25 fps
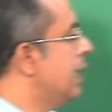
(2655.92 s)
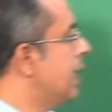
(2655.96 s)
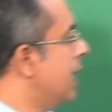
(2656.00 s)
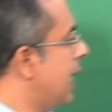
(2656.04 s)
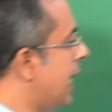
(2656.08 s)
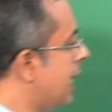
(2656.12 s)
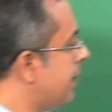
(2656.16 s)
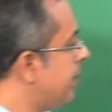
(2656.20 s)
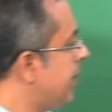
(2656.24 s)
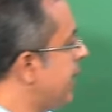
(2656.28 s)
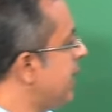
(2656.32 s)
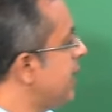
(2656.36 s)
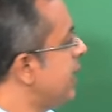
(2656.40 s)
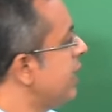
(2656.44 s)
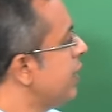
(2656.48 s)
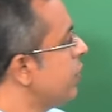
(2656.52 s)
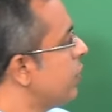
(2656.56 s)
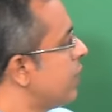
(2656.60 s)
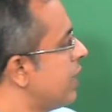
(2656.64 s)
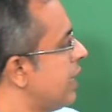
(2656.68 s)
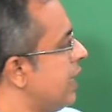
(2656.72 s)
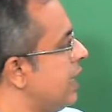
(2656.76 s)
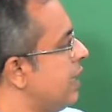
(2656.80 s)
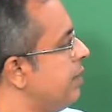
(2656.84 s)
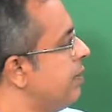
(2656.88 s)
And mainly you
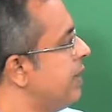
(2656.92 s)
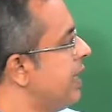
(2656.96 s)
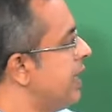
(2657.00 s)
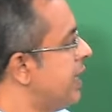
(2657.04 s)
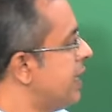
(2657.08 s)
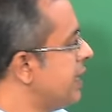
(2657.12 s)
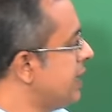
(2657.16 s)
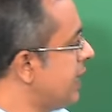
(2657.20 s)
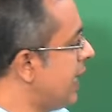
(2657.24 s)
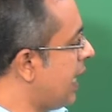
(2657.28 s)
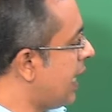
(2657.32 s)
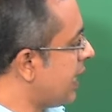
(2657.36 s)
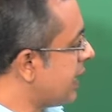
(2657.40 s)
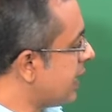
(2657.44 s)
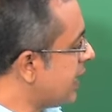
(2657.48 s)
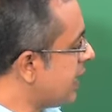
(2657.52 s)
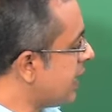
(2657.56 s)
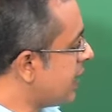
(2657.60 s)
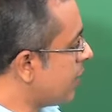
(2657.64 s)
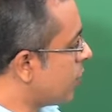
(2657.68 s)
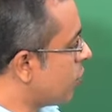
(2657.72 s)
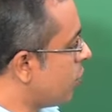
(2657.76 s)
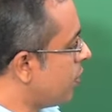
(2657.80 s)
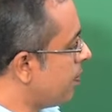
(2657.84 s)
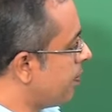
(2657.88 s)
are eliminating the
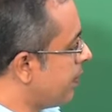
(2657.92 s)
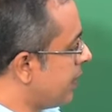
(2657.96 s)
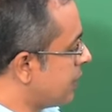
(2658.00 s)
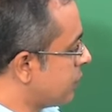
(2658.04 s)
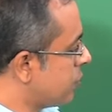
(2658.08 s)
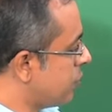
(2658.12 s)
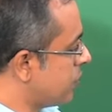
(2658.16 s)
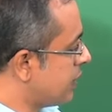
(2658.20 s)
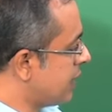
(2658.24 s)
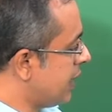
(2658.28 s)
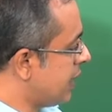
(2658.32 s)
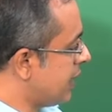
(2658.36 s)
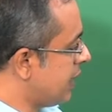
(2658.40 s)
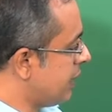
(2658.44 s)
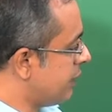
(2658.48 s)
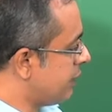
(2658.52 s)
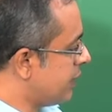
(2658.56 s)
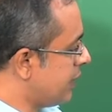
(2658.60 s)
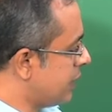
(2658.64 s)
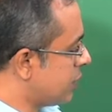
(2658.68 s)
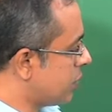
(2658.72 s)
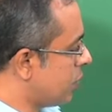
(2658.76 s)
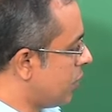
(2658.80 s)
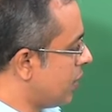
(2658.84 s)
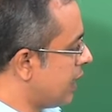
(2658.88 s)
IR drop associated with
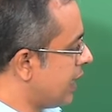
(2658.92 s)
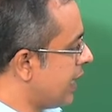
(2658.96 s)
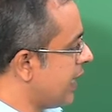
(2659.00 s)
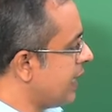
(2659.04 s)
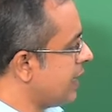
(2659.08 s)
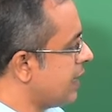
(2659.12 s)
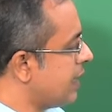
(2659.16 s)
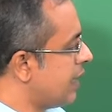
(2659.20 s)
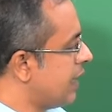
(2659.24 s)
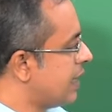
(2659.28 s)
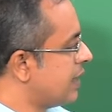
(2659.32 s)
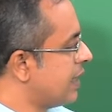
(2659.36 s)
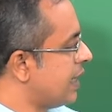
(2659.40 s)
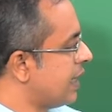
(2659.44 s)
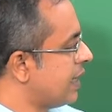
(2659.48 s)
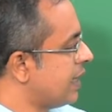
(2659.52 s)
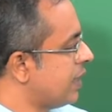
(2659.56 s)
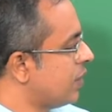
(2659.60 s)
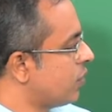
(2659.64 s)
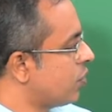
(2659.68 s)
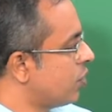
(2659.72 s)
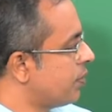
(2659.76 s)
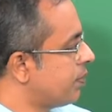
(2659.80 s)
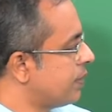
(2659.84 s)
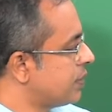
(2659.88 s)
this contact and the
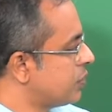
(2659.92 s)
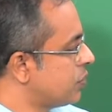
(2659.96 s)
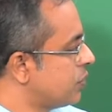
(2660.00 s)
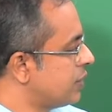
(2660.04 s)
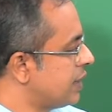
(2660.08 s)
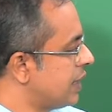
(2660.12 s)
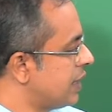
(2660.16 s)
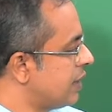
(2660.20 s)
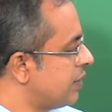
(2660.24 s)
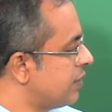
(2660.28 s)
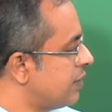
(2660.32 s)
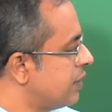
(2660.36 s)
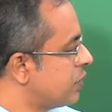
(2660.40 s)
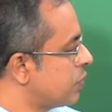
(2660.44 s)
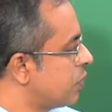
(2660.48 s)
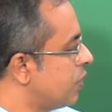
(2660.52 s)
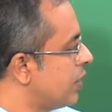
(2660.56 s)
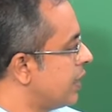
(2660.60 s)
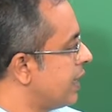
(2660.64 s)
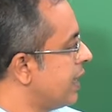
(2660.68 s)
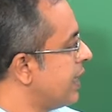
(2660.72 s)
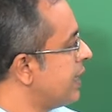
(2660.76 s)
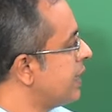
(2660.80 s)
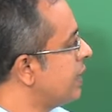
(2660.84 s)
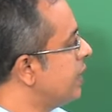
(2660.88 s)
IR drop associated with this
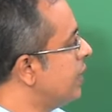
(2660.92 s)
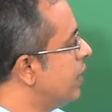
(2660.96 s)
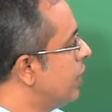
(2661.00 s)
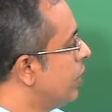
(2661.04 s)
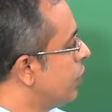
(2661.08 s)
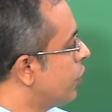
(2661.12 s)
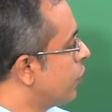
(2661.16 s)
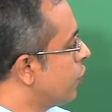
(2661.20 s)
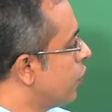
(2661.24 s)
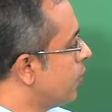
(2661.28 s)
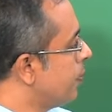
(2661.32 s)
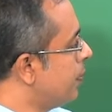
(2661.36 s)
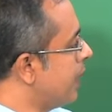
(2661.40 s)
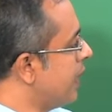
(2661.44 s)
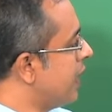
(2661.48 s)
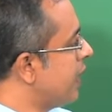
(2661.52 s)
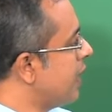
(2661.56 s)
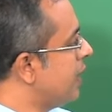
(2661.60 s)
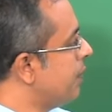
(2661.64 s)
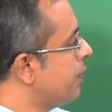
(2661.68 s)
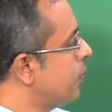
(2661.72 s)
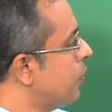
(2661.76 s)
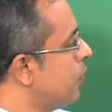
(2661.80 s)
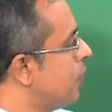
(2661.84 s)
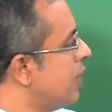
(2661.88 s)
contact. You are picking
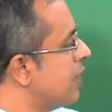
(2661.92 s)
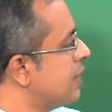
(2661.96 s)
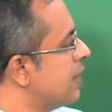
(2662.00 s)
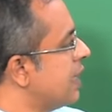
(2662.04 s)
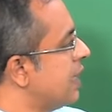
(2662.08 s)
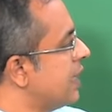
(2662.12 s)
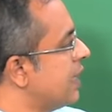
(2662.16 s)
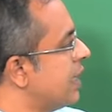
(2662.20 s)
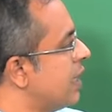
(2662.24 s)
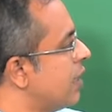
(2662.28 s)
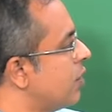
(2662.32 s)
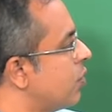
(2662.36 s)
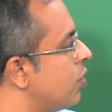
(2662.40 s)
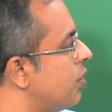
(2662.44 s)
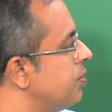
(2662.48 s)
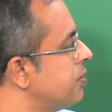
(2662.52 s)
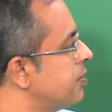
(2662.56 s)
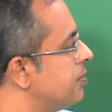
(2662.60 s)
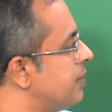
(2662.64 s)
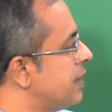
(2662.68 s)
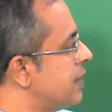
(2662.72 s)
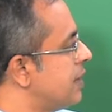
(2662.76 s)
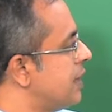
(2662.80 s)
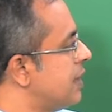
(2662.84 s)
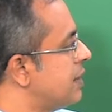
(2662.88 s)
up two other IR drops,
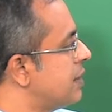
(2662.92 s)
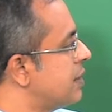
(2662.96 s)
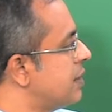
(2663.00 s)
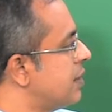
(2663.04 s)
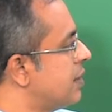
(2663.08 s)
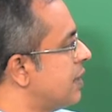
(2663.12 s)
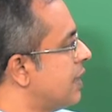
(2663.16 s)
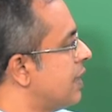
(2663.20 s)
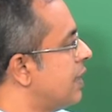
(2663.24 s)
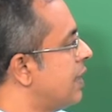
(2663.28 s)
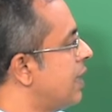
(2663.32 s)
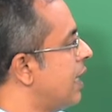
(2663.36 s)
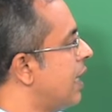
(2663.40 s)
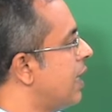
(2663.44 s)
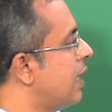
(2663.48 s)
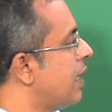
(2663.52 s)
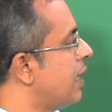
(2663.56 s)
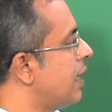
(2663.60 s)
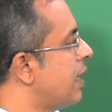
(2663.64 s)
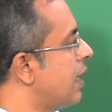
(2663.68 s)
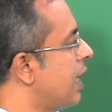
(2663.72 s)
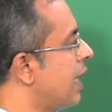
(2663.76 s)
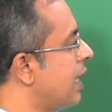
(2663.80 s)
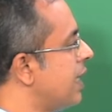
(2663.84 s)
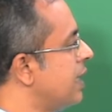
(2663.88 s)
but these
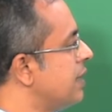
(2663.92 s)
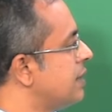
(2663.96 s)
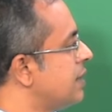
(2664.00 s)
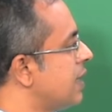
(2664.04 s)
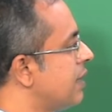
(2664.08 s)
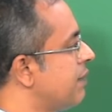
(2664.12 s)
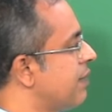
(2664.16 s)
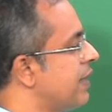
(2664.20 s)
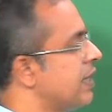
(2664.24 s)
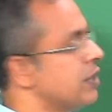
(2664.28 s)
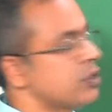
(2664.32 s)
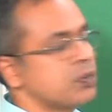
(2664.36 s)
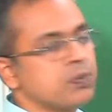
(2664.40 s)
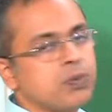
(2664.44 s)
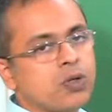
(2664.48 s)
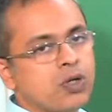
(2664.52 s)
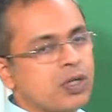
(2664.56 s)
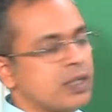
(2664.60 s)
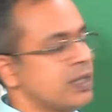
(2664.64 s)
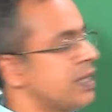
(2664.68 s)
I's are very small.